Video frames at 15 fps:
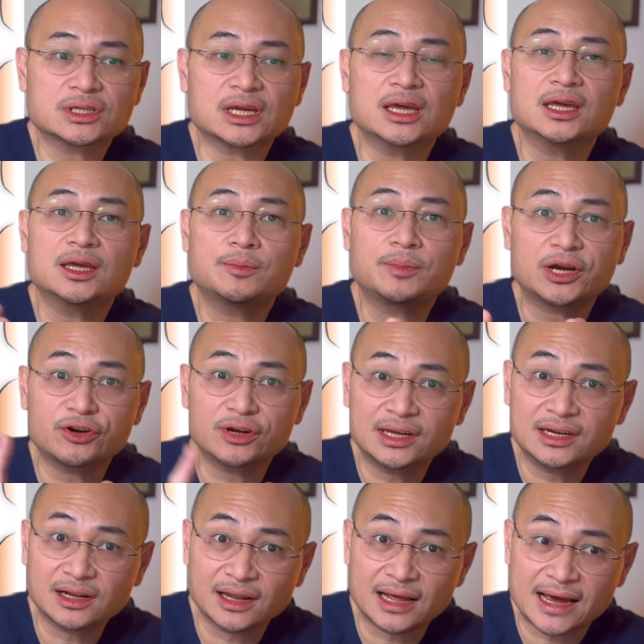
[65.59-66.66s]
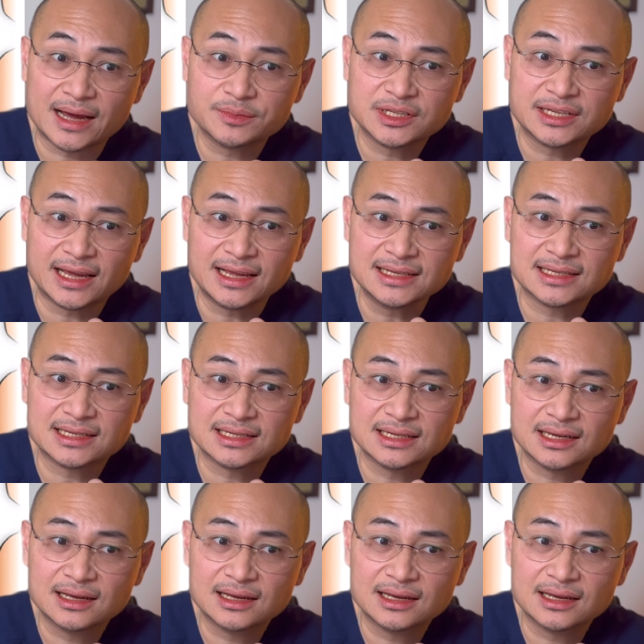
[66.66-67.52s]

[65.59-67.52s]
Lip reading: a perianal abscess,